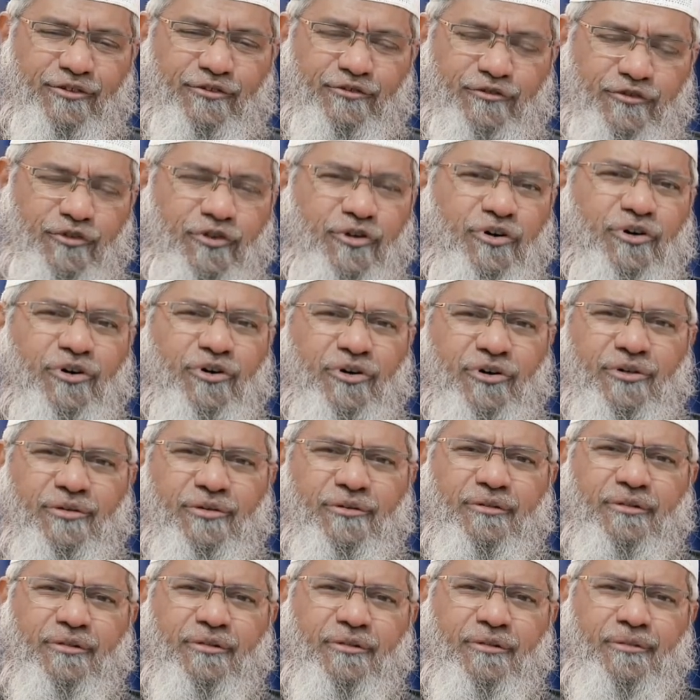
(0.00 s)

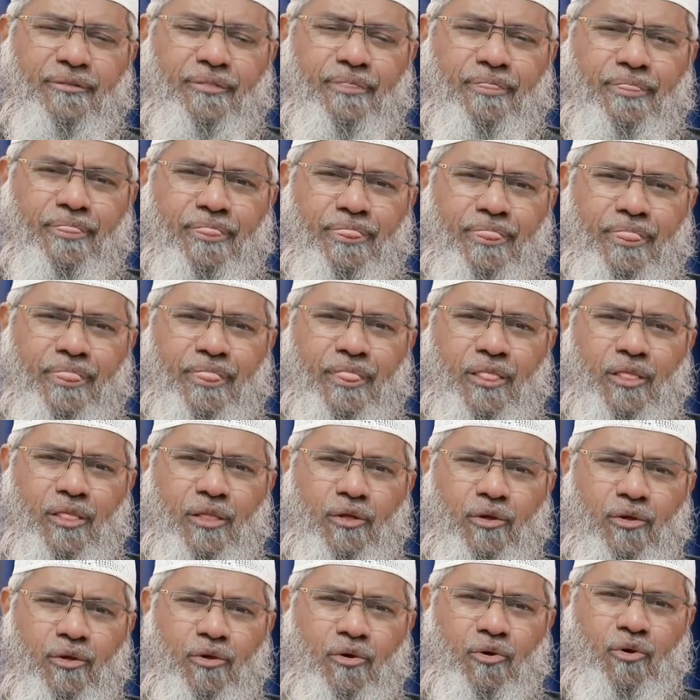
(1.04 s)
So,
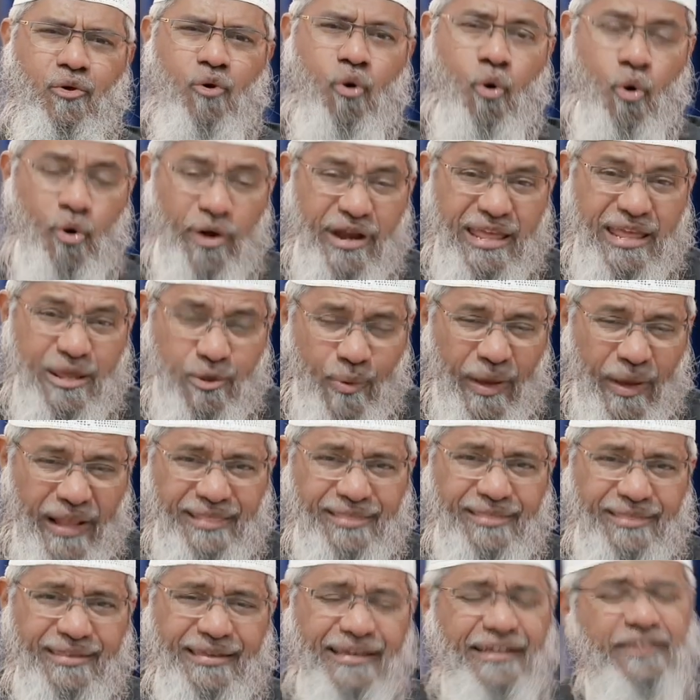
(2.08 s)
hoarding
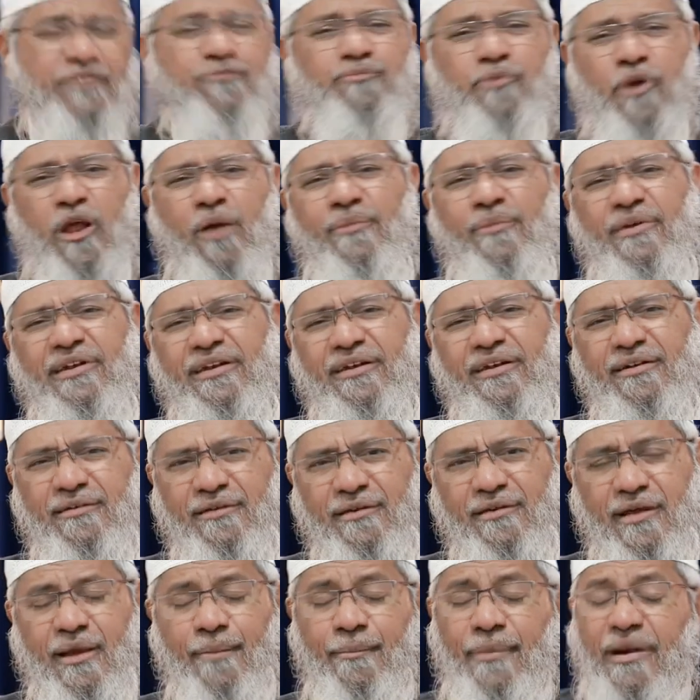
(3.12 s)
wealth is prohibited.
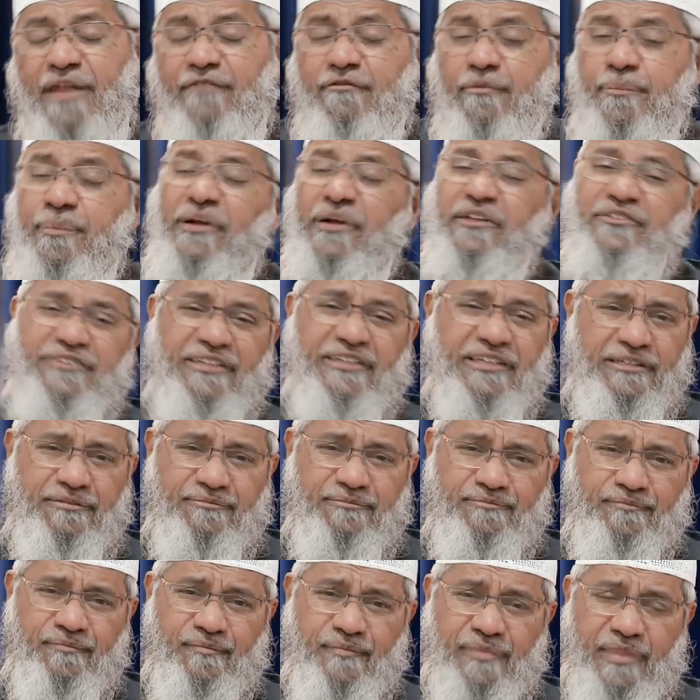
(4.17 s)
But if a
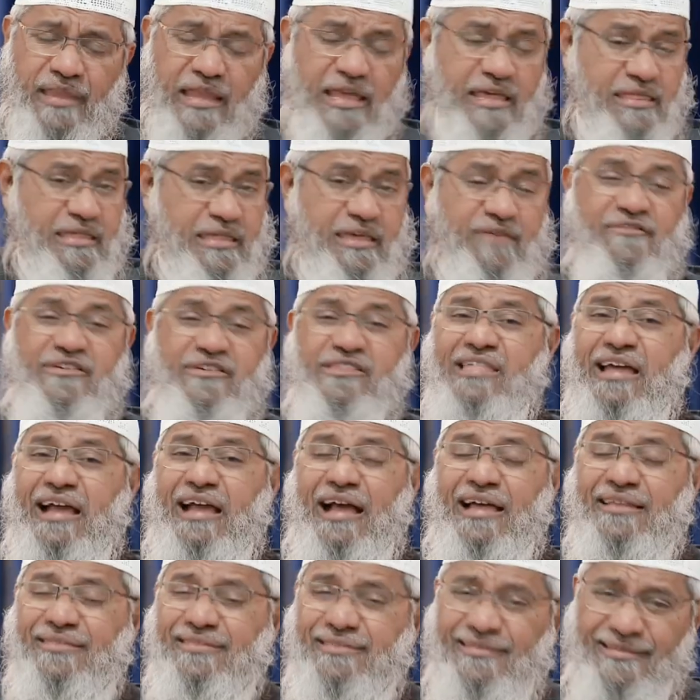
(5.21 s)
person is giving
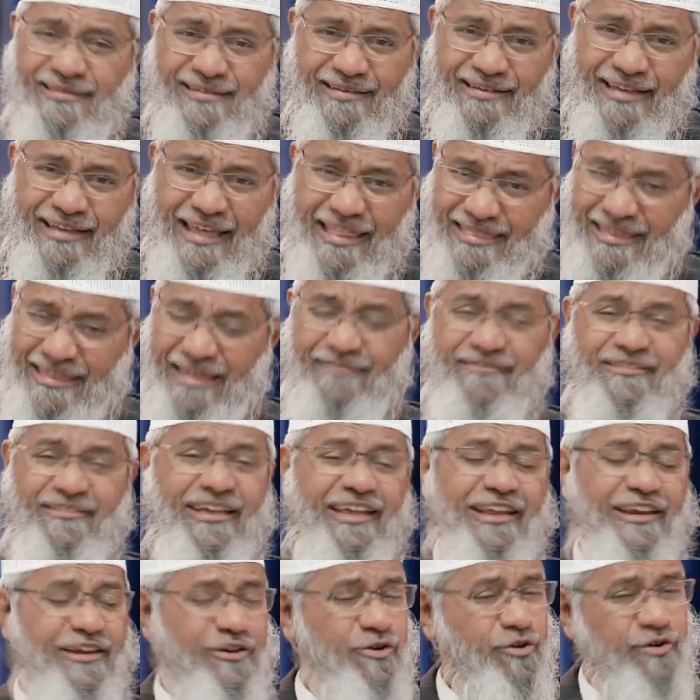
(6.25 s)
zakat, is giving
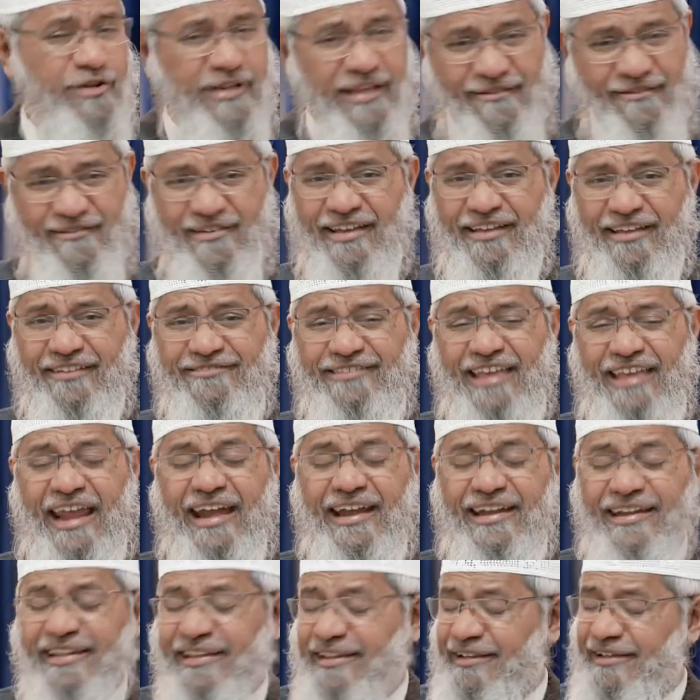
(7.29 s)
his
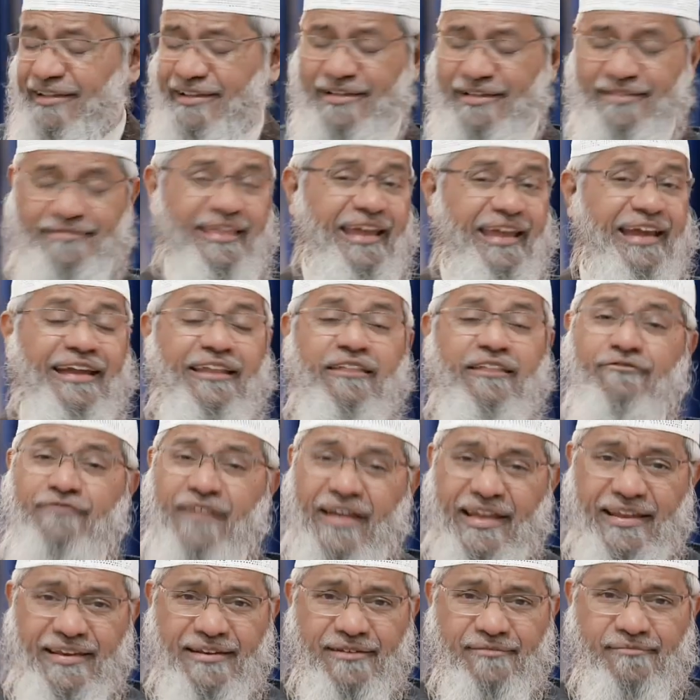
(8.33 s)
charity, then it is
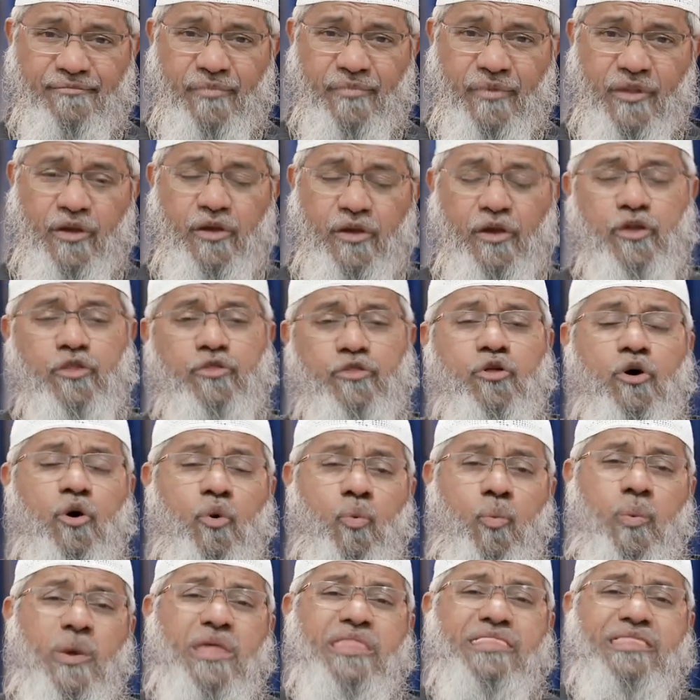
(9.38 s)
fine. So,
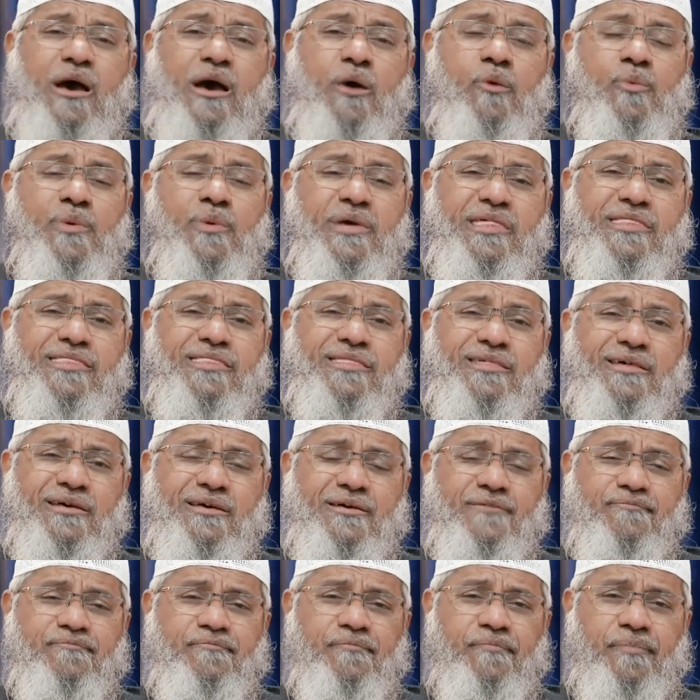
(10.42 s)
with or with
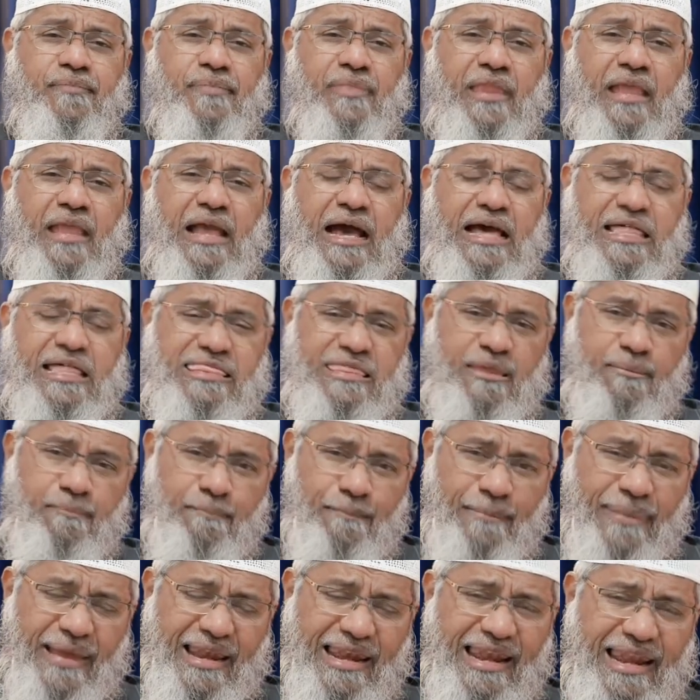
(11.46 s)
a
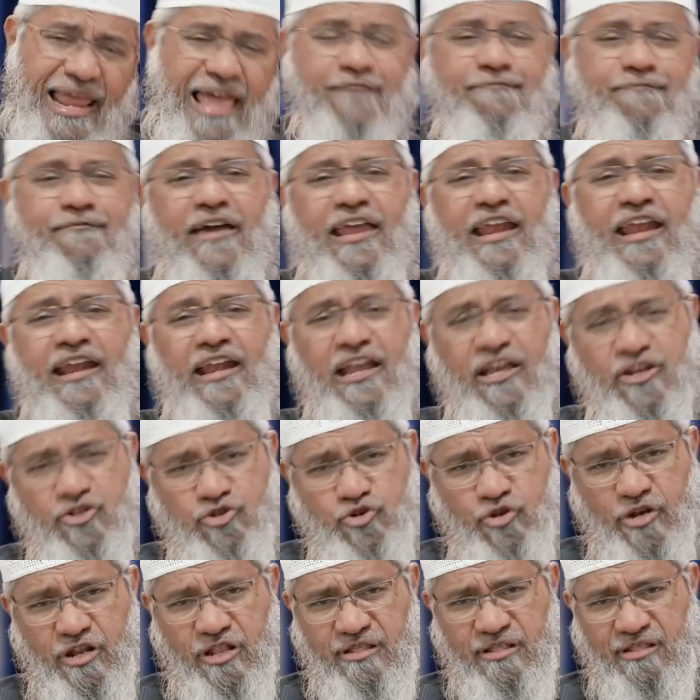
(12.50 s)
simple life and a
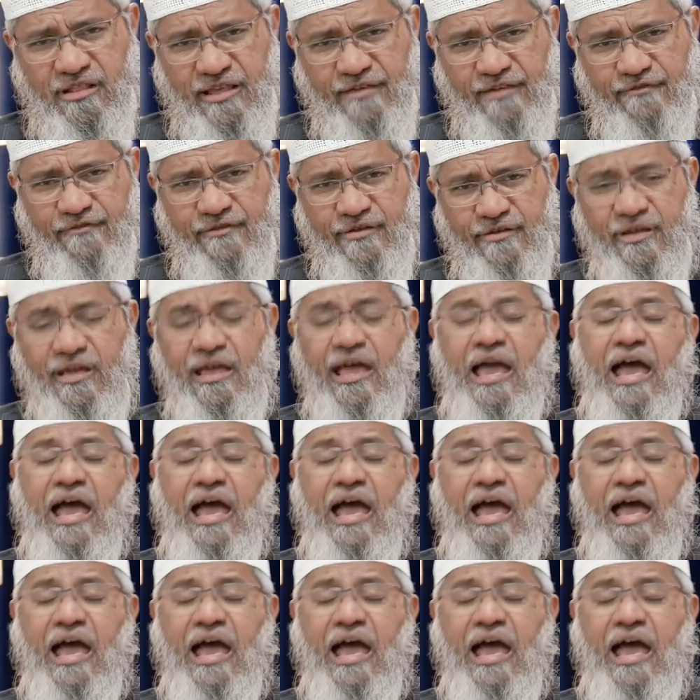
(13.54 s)
luxurious life,